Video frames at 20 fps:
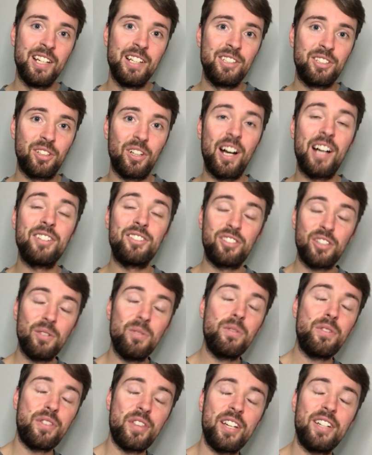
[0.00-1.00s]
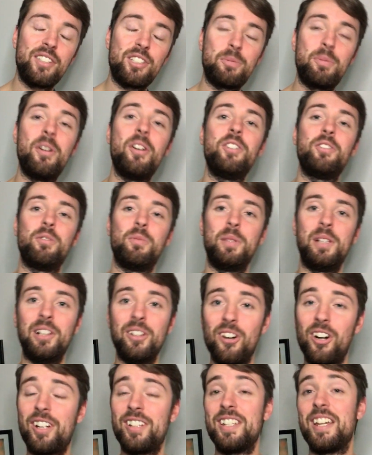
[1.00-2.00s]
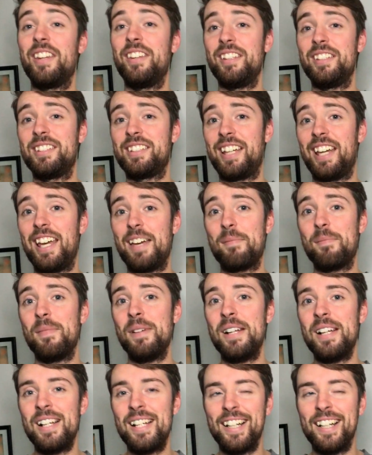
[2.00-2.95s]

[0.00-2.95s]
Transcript: So I do think Spurs will be looking at this game.